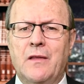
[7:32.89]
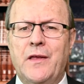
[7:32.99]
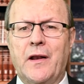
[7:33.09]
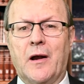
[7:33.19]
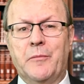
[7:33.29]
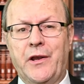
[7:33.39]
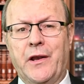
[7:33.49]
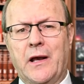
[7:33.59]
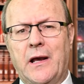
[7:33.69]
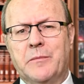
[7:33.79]
that
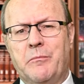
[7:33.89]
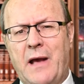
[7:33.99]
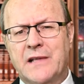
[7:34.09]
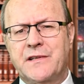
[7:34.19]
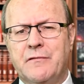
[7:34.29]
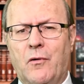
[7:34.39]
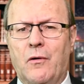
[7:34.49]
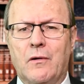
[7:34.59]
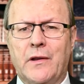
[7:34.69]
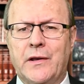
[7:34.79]
Armenia had massive
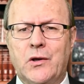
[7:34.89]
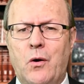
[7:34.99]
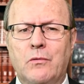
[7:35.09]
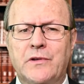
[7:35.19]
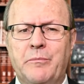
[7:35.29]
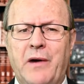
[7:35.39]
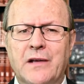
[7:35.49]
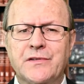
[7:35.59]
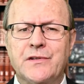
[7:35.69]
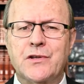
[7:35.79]
oil and coal
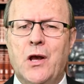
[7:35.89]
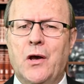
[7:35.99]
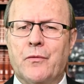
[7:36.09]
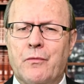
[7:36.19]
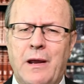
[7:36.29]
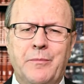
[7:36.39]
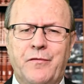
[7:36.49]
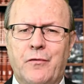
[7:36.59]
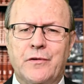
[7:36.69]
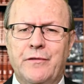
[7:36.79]
deposits ripe
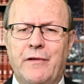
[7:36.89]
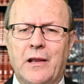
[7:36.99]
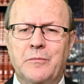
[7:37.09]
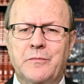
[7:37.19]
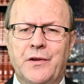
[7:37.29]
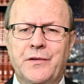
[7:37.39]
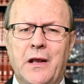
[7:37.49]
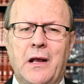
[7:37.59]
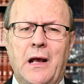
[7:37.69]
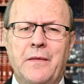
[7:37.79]
for development
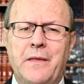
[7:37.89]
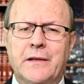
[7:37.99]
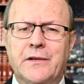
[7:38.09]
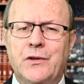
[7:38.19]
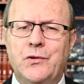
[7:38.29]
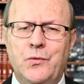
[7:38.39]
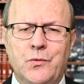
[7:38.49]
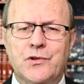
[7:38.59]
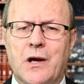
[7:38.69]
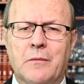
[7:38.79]
and that the
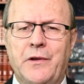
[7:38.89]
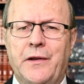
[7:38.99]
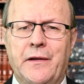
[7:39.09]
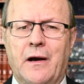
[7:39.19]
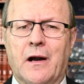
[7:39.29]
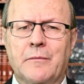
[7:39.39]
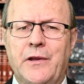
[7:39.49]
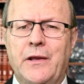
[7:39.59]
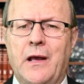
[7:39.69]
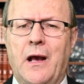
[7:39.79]
huge Armenian
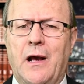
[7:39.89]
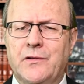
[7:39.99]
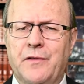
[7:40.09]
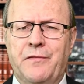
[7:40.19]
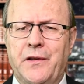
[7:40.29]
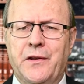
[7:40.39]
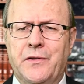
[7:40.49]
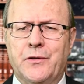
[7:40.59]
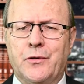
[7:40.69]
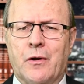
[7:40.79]
army had defeated
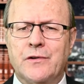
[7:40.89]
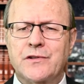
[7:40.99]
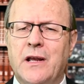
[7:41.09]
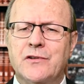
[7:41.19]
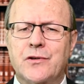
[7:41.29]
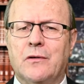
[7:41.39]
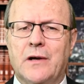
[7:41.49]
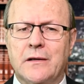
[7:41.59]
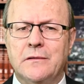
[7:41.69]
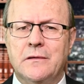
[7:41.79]
the Turks and so
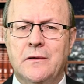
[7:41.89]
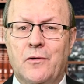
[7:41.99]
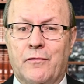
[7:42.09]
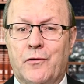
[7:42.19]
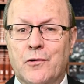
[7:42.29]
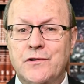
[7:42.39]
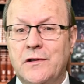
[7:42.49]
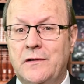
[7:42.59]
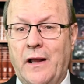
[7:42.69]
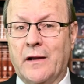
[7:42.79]
on. Of course,
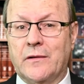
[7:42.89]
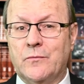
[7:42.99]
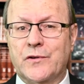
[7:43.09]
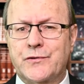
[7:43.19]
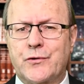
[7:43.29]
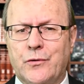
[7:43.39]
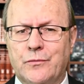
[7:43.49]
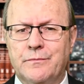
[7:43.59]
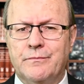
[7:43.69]
none of them was true.